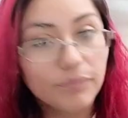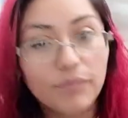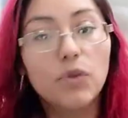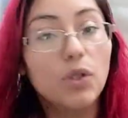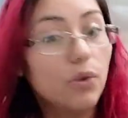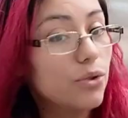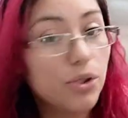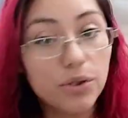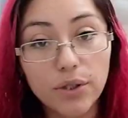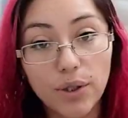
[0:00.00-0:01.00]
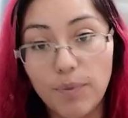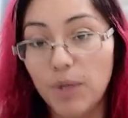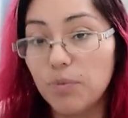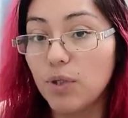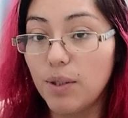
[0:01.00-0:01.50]
don't just come
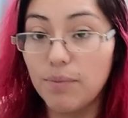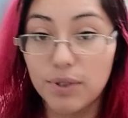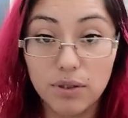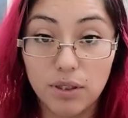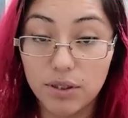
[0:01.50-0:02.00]
up to him and start